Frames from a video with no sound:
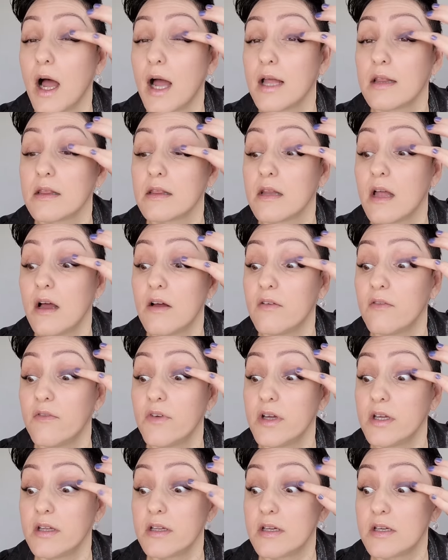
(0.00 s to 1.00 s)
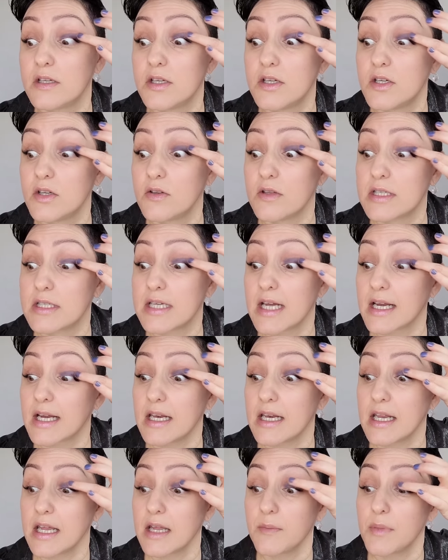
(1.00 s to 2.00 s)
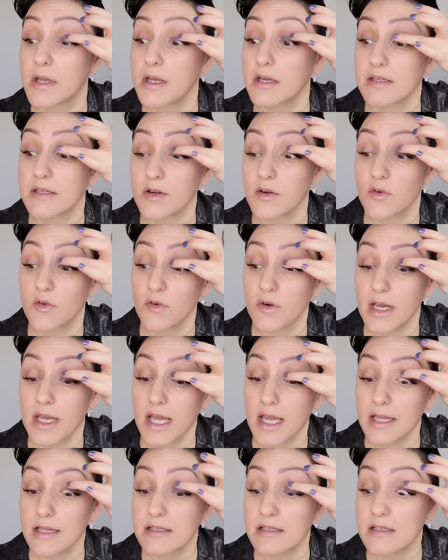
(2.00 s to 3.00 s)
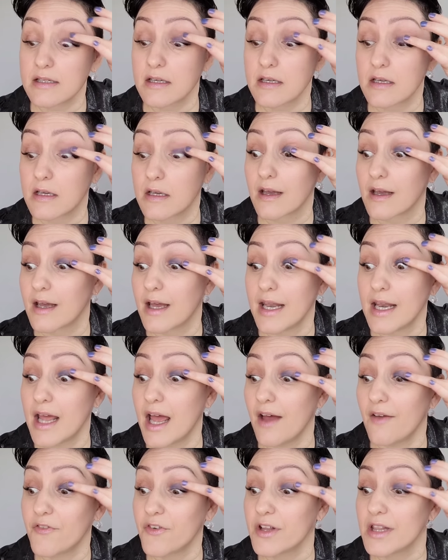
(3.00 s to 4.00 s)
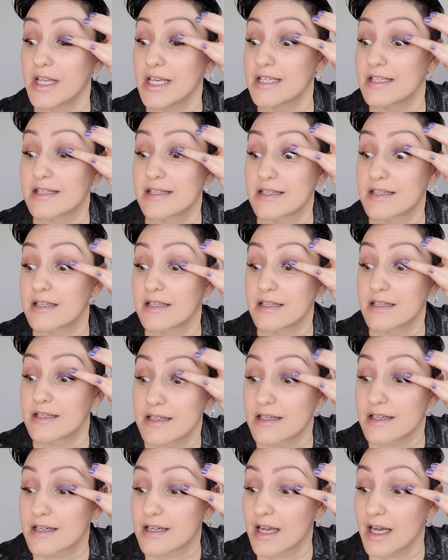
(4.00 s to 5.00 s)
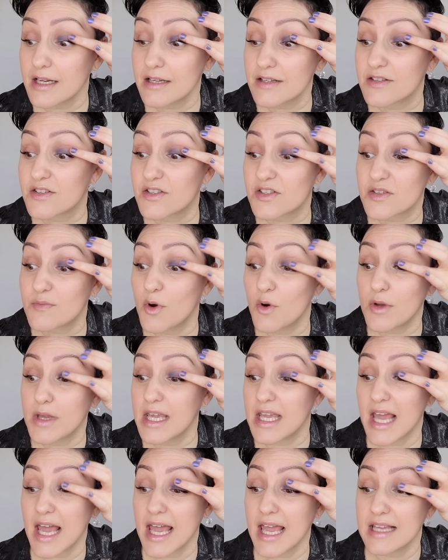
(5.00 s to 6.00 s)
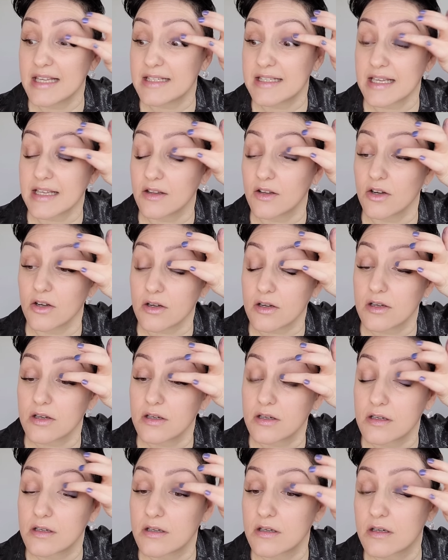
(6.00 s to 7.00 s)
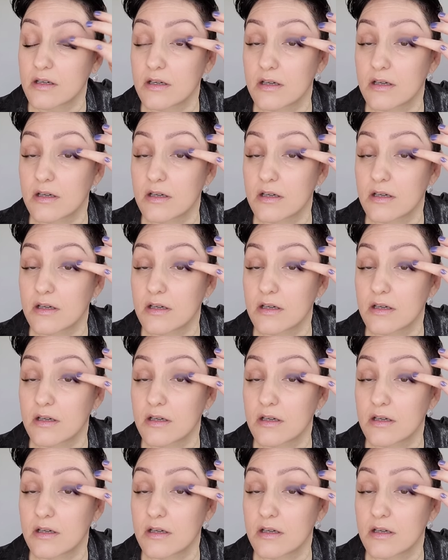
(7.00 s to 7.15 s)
I love to do this technique because it creates an effortless, kind of smoky, hazy look.